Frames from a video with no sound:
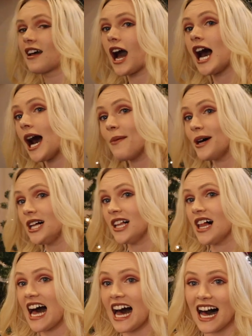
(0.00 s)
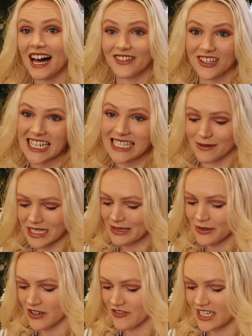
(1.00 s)
couple of Christmas
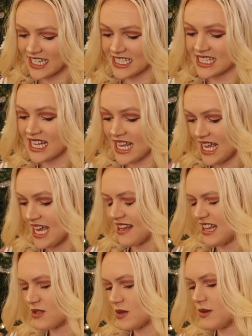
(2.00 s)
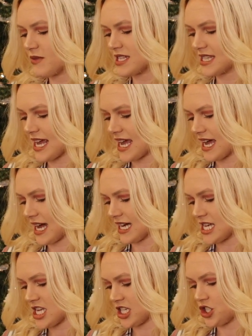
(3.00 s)
movies. This one was a
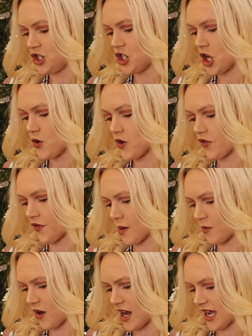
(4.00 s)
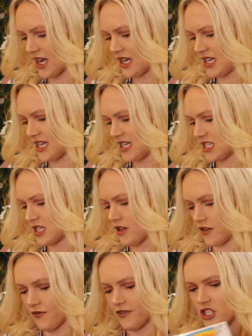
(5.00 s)
uh, joke from Ryan. It is
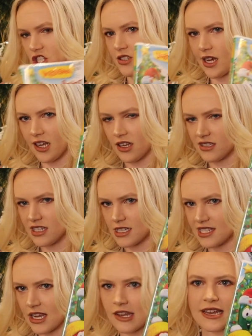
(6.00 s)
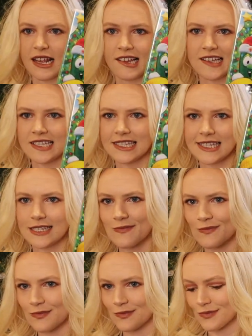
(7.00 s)
VeggieTales St. Nicholas.
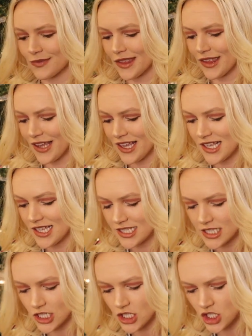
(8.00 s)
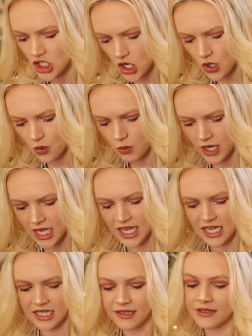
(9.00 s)
It's a joke
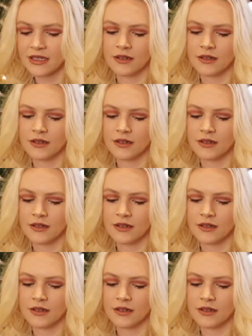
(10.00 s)
one